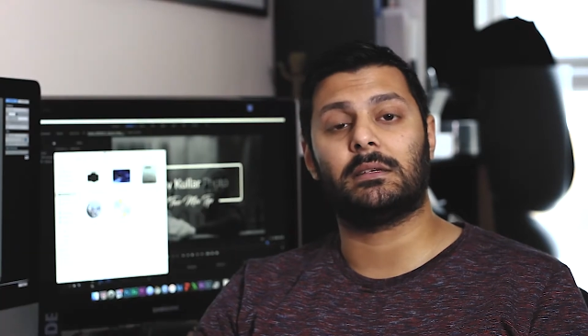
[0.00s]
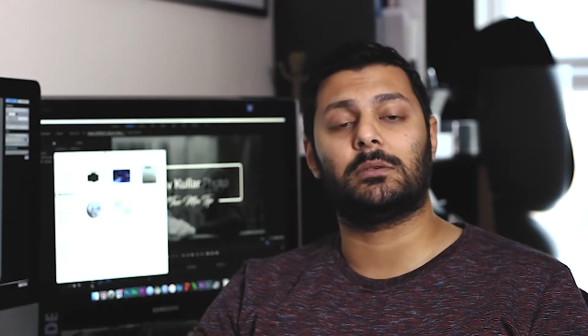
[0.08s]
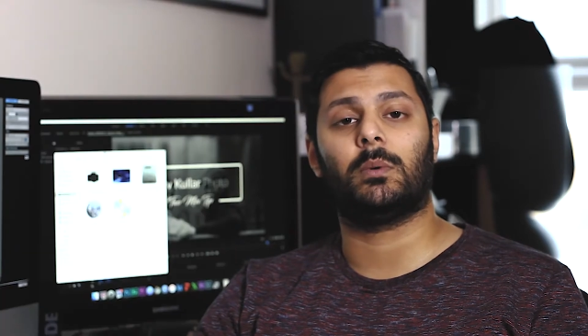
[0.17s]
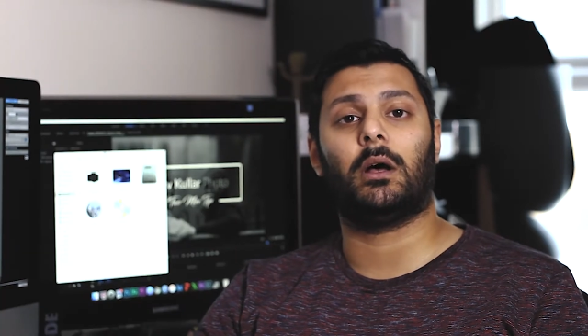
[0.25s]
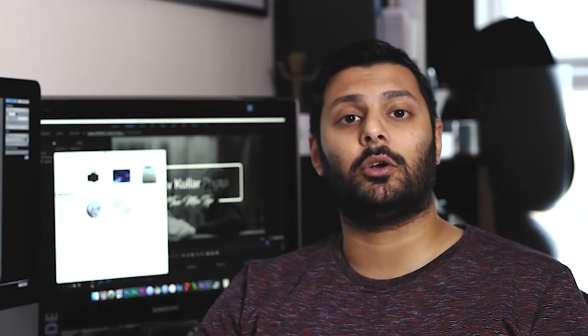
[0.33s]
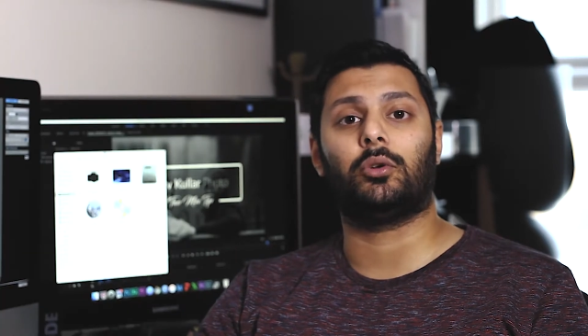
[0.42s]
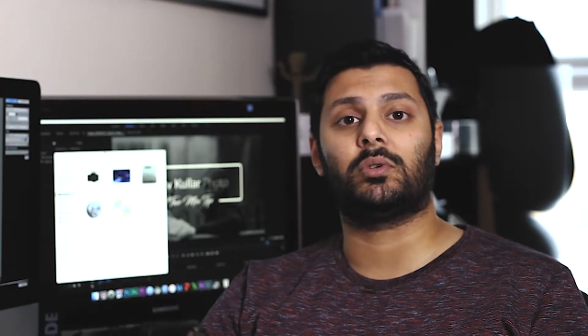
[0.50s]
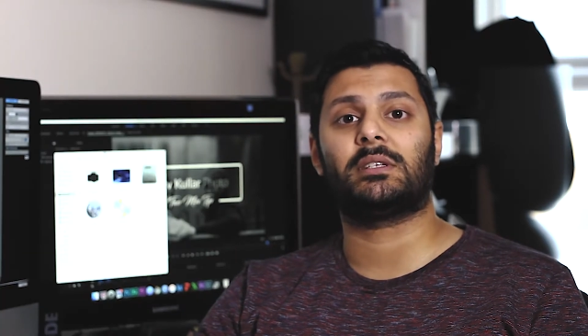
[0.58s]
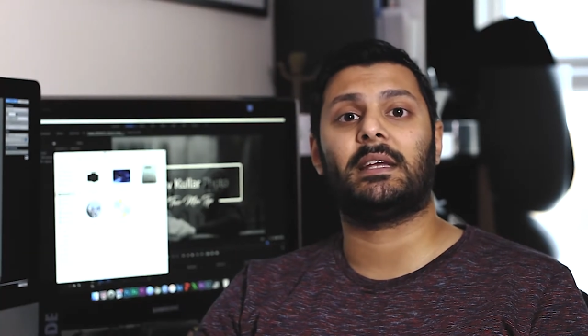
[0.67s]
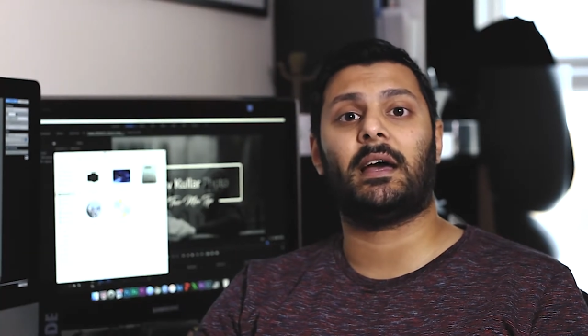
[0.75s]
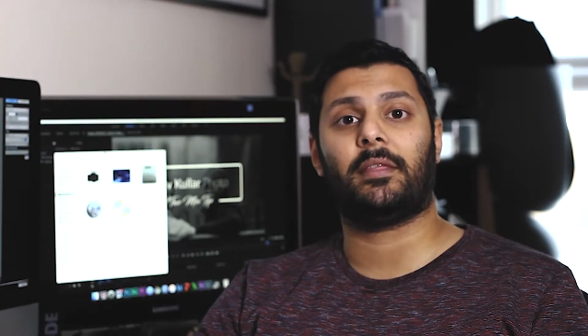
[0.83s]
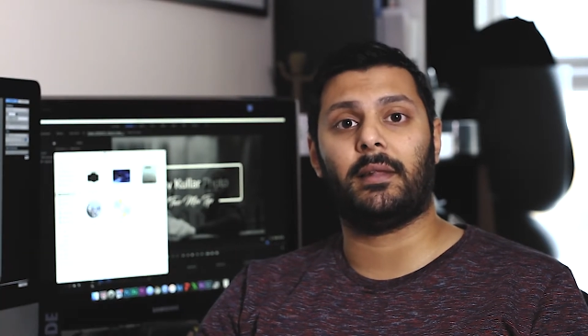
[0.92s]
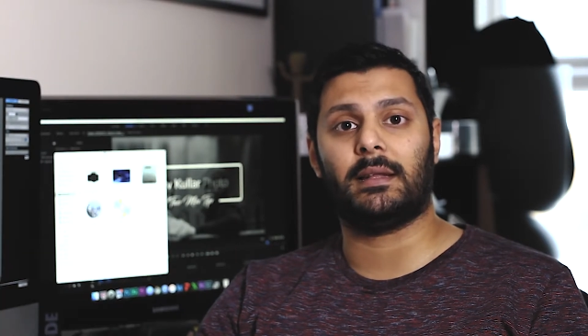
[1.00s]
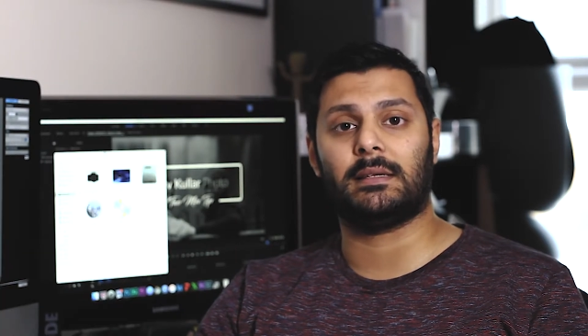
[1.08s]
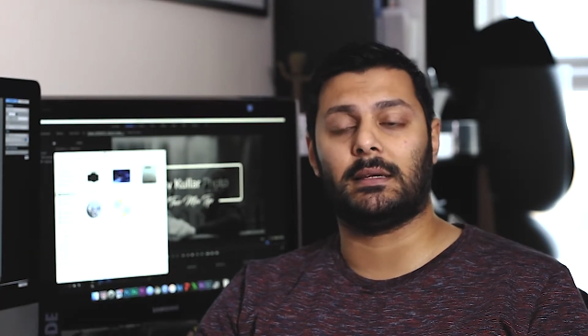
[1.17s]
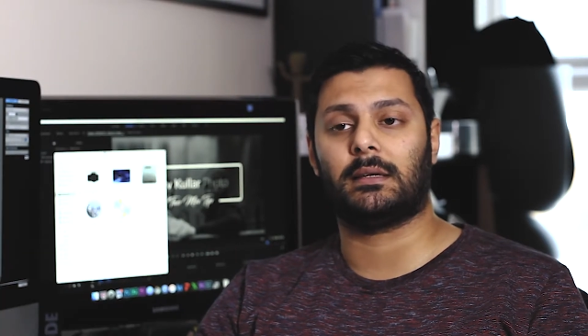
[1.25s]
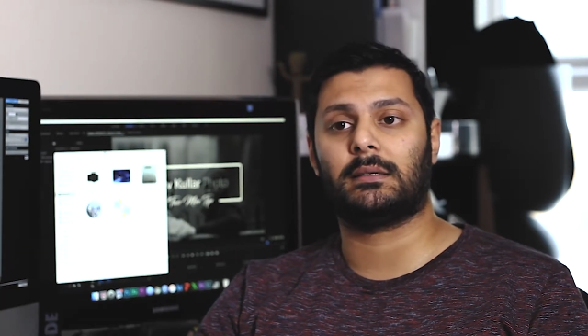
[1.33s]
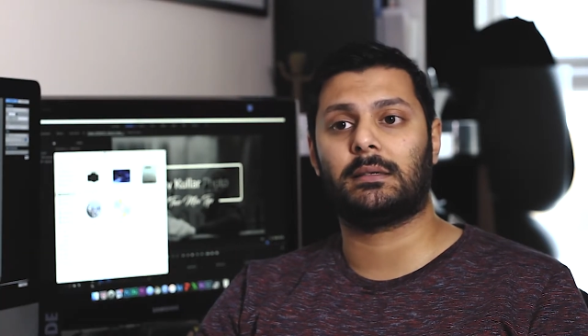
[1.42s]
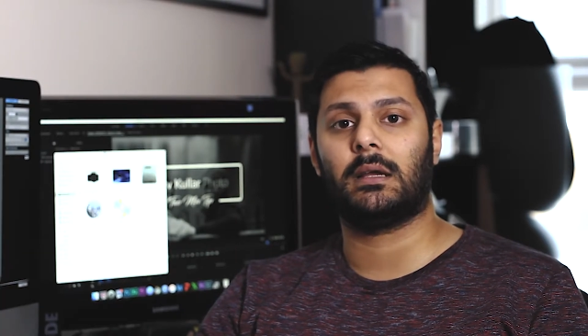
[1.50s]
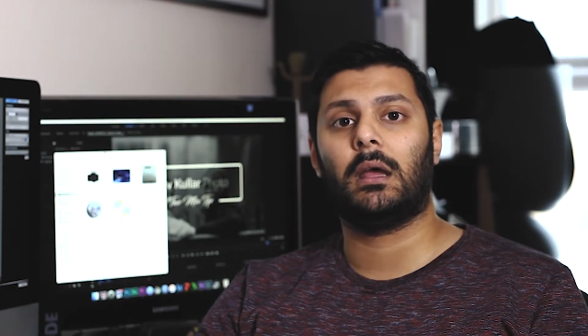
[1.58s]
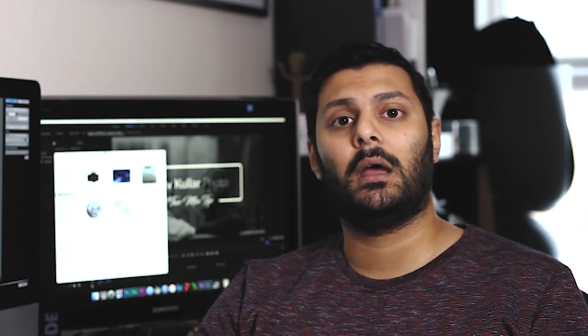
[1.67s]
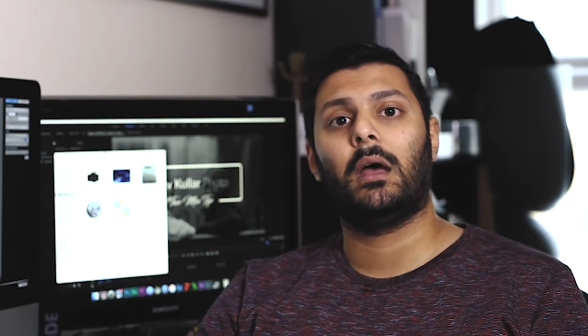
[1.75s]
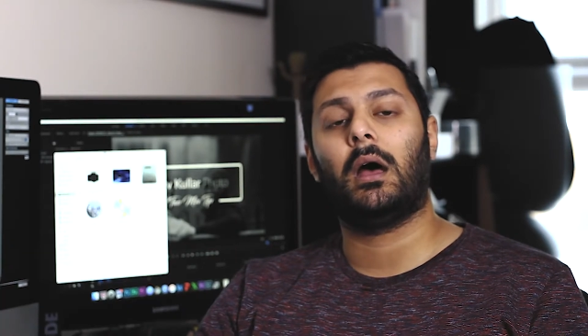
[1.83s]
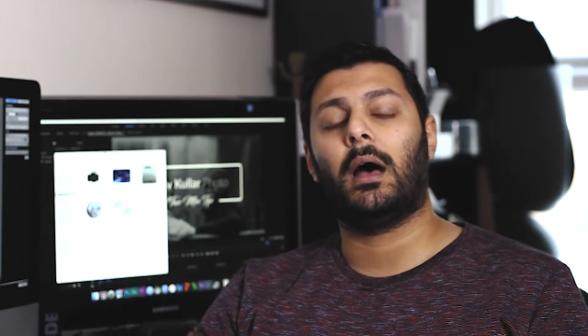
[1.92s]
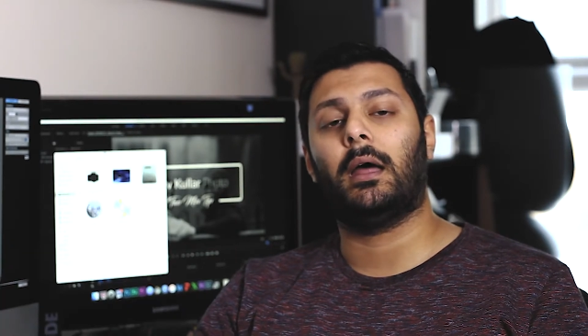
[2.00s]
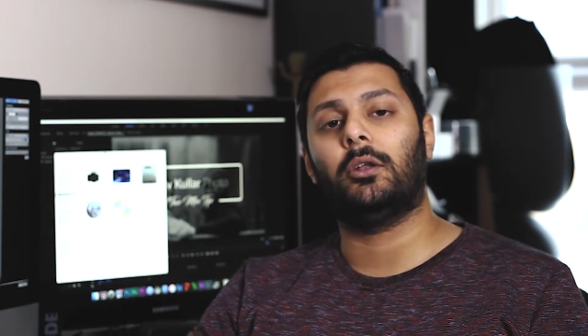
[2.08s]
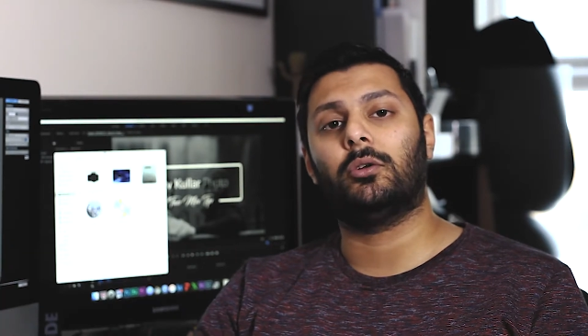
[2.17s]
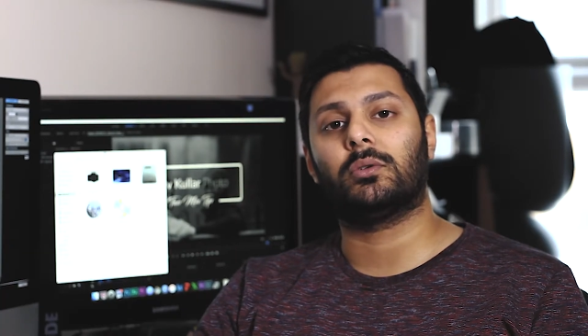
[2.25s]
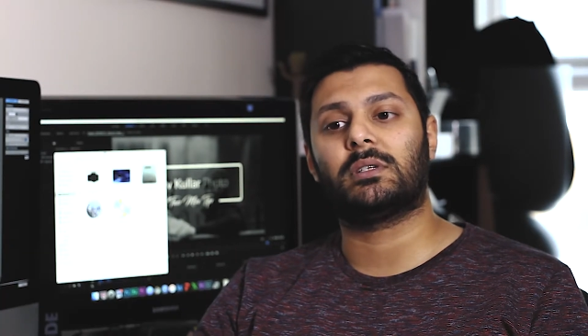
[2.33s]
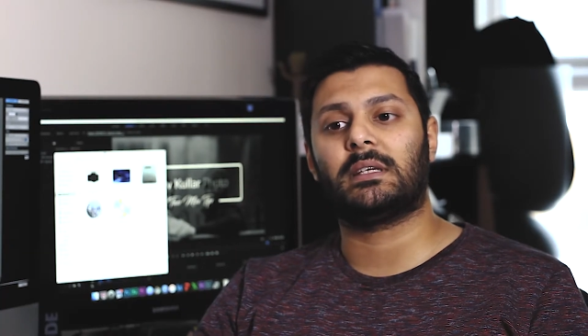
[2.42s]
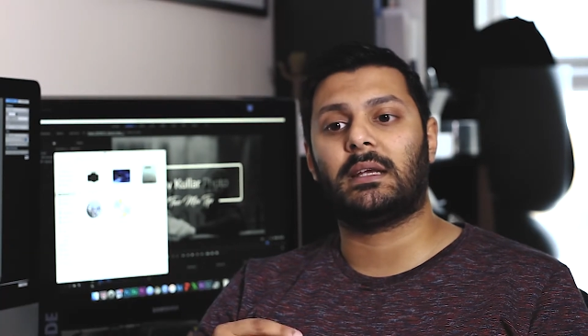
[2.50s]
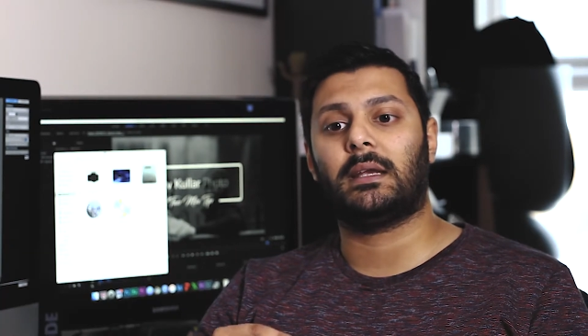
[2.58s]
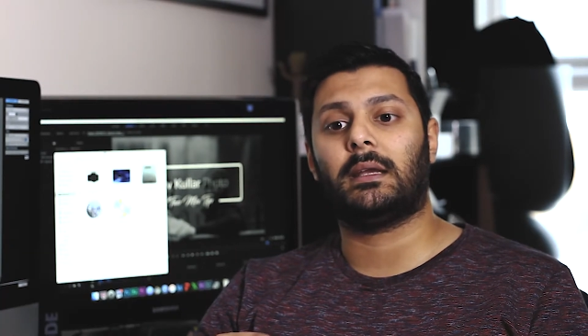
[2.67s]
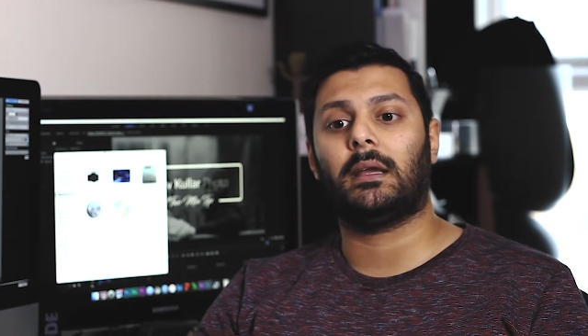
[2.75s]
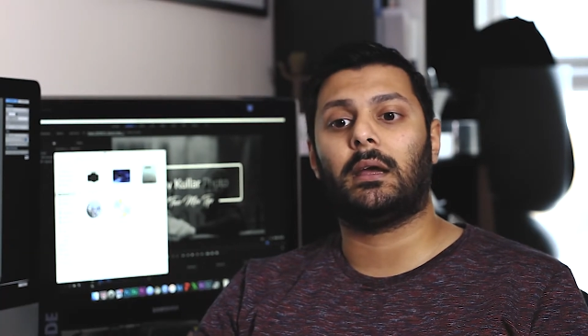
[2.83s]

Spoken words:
as well. You'll see athletics, and you'll see,